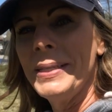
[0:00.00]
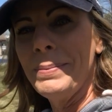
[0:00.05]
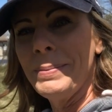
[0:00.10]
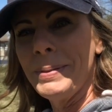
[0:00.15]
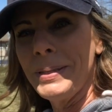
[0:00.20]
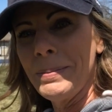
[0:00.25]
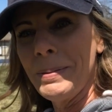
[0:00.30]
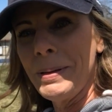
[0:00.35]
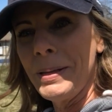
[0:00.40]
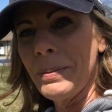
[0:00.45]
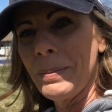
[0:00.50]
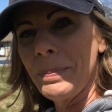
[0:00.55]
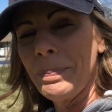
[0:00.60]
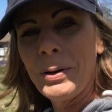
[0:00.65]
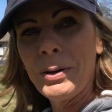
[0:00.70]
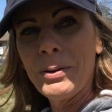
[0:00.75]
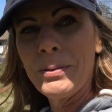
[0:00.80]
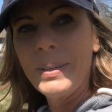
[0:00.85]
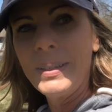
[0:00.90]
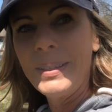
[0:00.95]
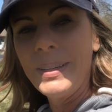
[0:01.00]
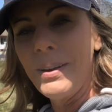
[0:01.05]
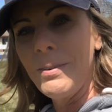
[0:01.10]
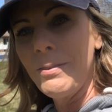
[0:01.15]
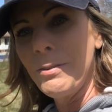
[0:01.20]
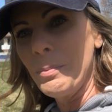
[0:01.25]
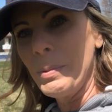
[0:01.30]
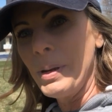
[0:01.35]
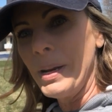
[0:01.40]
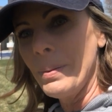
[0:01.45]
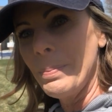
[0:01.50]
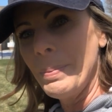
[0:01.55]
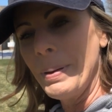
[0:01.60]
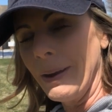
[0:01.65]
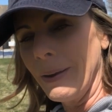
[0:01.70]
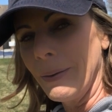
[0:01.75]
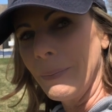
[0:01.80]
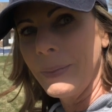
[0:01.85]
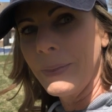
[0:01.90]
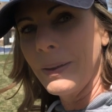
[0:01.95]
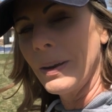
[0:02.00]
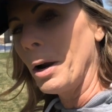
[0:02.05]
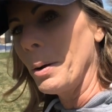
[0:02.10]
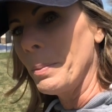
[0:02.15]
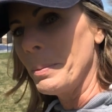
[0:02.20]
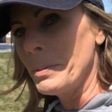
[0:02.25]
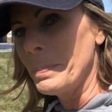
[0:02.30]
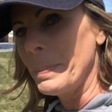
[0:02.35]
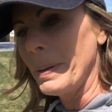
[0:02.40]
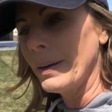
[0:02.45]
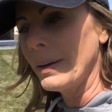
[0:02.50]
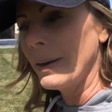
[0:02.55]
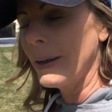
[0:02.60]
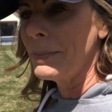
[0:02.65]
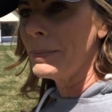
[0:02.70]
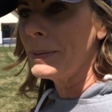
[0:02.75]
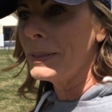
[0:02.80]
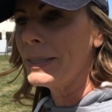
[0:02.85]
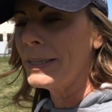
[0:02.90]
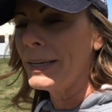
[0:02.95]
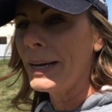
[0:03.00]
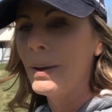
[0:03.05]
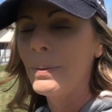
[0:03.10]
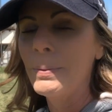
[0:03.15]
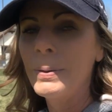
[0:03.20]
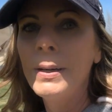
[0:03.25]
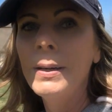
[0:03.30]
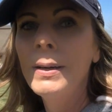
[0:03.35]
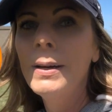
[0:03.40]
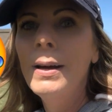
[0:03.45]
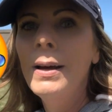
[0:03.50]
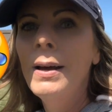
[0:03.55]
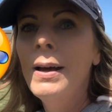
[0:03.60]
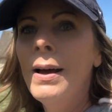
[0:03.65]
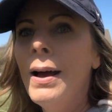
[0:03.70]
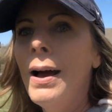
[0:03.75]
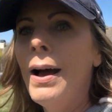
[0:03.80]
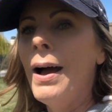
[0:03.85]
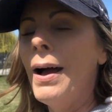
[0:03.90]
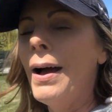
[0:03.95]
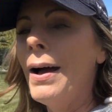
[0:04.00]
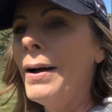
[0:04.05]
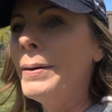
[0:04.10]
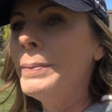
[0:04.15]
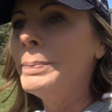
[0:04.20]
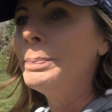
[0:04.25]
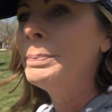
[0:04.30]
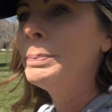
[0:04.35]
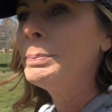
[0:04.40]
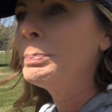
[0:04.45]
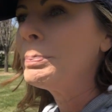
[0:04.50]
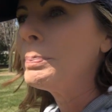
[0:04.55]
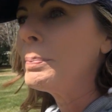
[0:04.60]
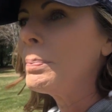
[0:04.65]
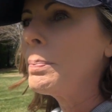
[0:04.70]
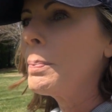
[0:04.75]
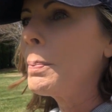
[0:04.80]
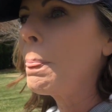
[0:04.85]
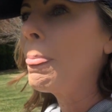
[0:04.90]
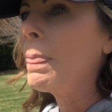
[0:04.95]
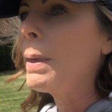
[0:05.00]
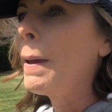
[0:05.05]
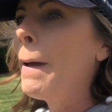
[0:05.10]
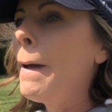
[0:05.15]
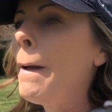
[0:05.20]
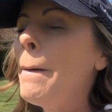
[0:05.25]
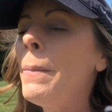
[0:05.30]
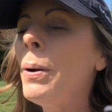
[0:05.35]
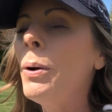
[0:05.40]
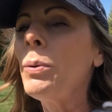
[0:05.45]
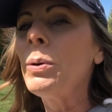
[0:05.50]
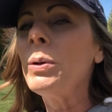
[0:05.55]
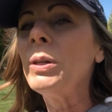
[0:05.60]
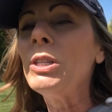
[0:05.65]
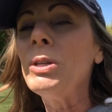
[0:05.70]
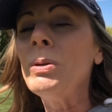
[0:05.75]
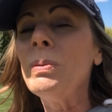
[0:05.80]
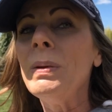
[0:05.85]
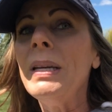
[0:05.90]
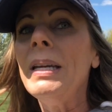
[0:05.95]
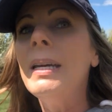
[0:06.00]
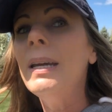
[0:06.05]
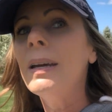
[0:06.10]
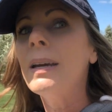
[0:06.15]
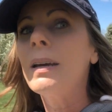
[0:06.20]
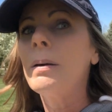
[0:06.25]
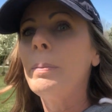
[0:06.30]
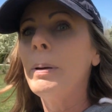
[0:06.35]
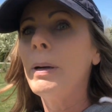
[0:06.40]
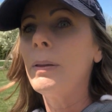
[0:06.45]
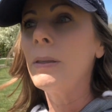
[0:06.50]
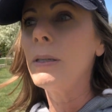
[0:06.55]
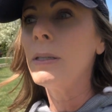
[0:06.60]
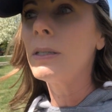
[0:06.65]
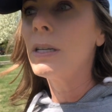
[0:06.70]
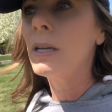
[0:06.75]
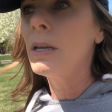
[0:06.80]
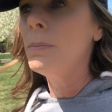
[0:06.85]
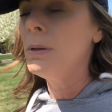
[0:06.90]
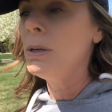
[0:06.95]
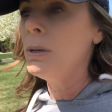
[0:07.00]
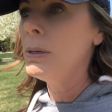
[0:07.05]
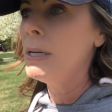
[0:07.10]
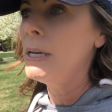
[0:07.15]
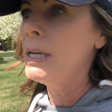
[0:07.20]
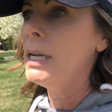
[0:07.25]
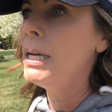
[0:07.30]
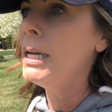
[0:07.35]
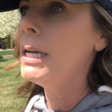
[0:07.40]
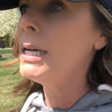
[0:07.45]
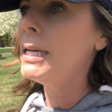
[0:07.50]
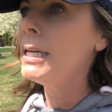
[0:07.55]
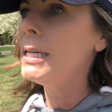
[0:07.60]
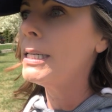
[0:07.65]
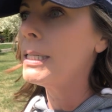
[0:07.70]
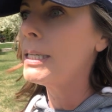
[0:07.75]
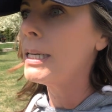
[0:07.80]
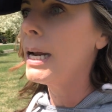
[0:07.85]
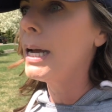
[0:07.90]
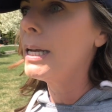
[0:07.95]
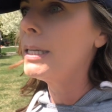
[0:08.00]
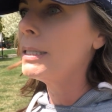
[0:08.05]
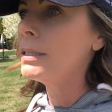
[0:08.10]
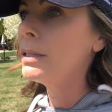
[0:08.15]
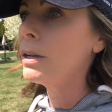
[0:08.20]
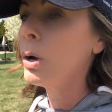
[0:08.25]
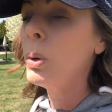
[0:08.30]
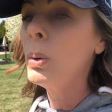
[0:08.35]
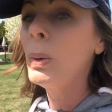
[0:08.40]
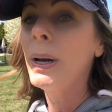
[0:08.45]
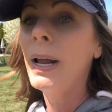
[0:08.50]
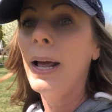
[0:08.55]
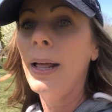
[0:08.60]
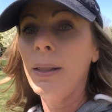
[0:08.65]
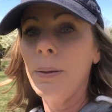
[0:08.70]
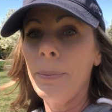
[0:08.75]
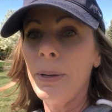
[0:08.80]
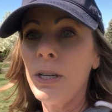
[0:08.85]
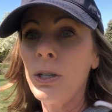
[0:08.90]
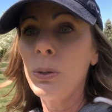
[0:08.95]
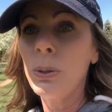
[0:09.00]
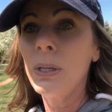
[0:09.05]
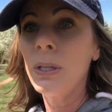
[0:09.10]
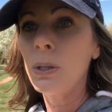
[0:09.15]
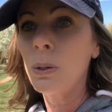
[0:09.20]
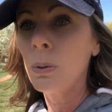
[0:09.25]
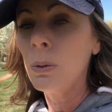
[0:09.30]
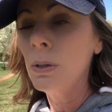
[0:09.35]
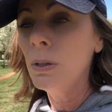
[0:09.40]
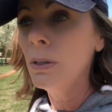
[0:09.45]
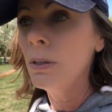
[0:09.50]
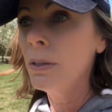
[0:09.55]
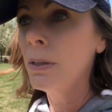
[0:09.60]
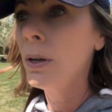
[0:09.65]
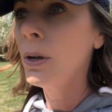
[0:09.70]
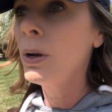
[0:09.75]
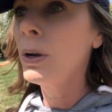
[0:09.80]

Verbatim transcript: seems to be the perfect day for me to pick when the garbage man comes in town. Um, But what's unique about this community is it has its own elementary school